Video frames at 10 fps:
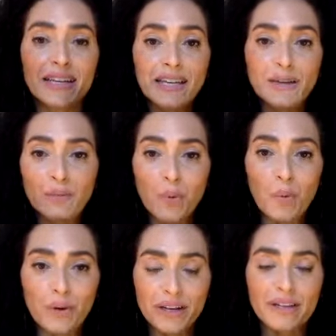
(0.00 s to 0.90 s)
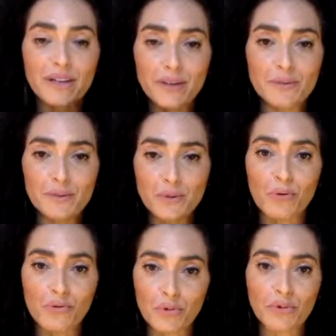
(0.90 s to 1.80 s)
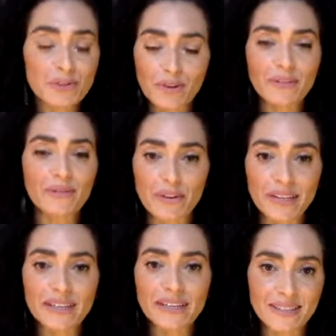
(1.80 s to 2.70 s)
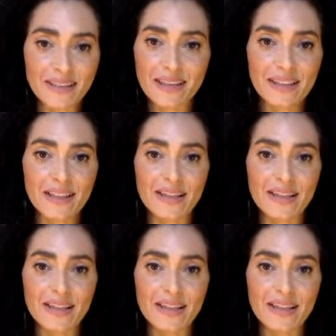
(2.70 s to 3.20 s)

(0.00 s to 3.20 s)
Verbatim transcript: inborn in you, soul force, whatever it is, that